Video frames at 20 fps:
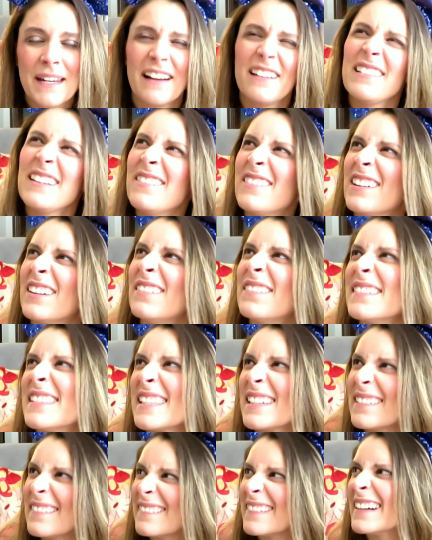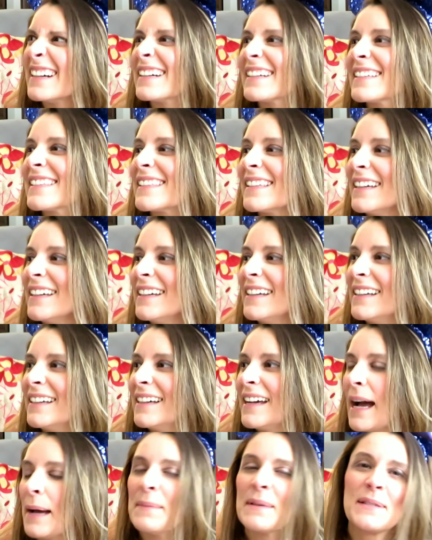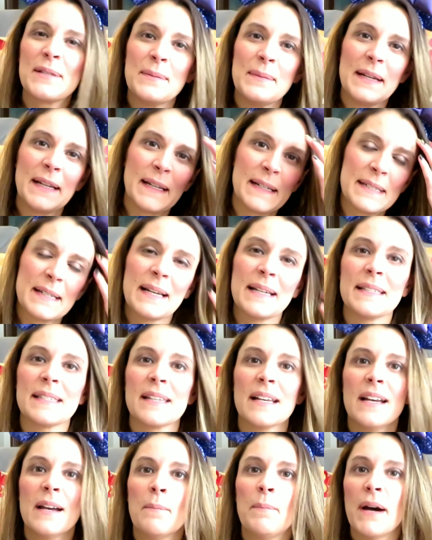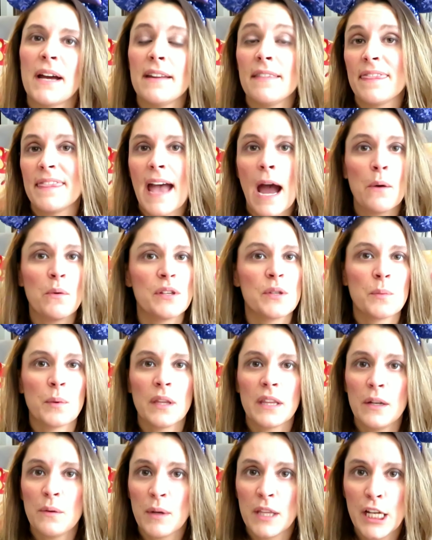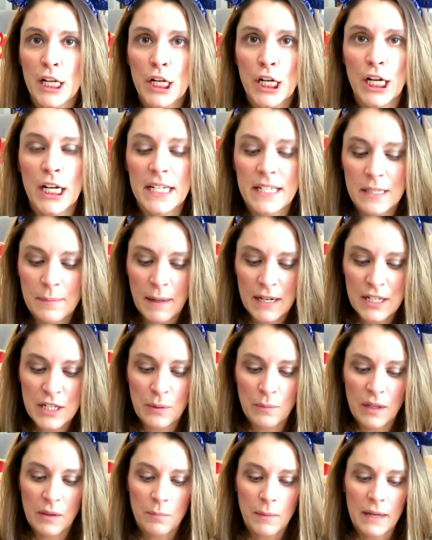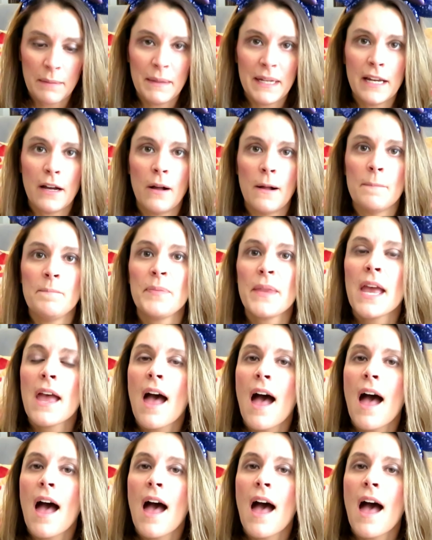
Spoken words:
I don't even know if it still works. I'm assuming it does, but that was really, really good, especially with my meal.